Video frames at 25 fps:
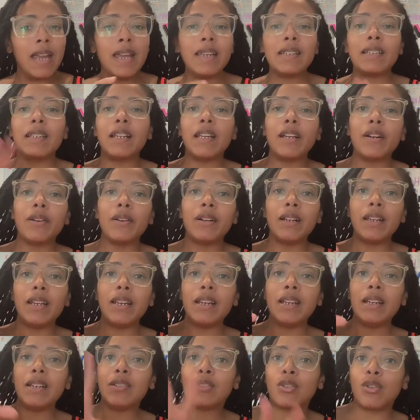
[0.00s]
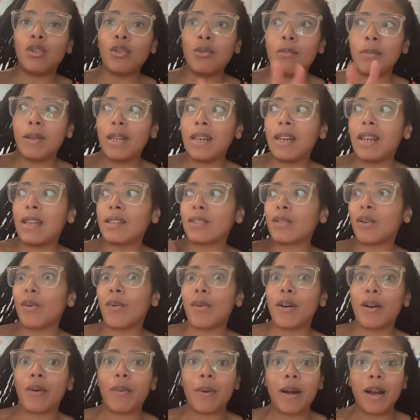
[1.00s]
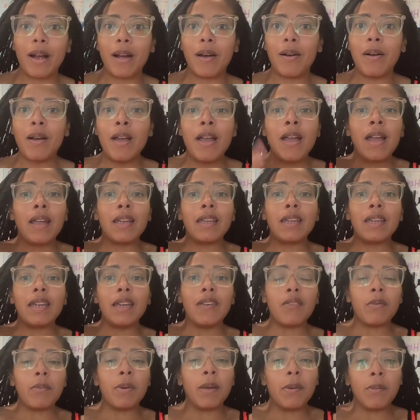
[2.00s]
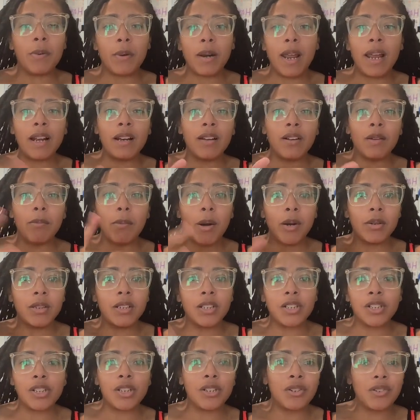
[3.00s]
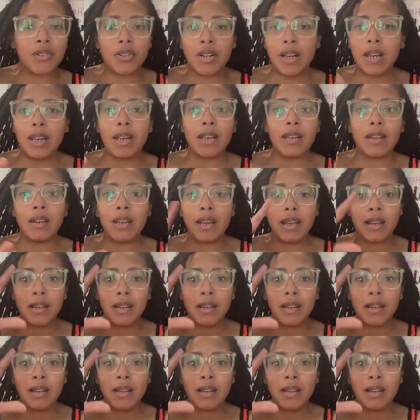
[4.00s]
It's literally these two men that's going around giving people their little boneless children in,